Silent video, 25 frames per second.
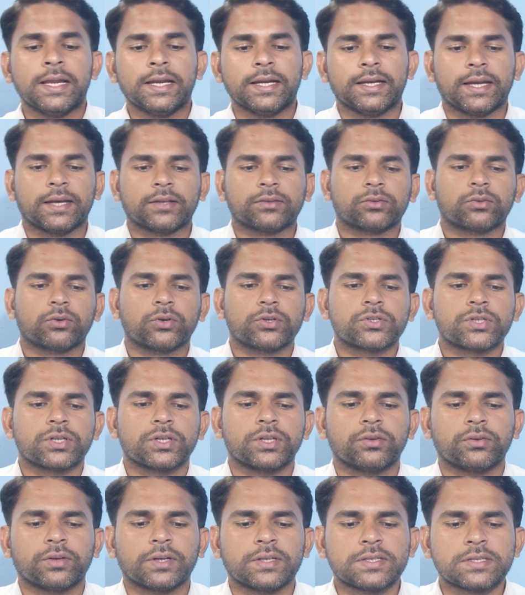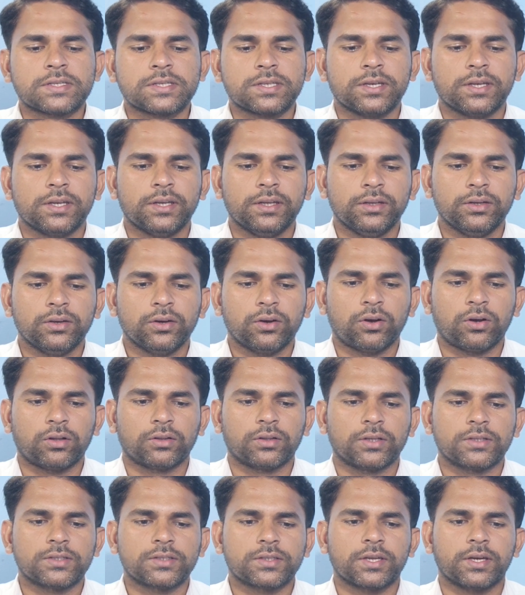Next question you can see
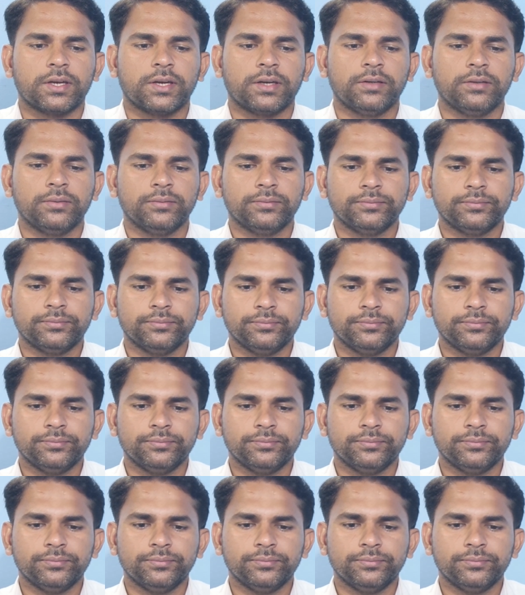on the screen.